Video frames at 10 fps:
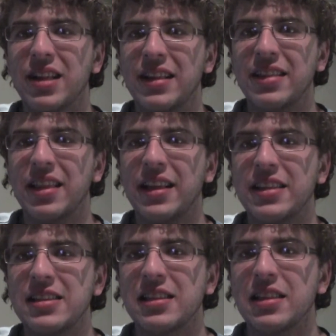like
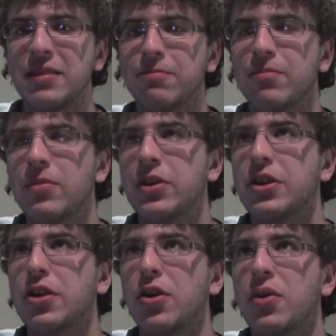these, you
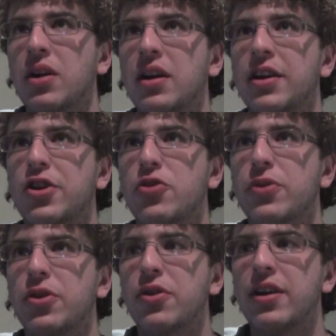know,
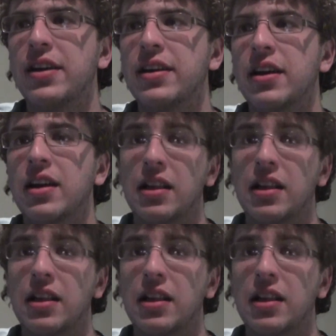humanoid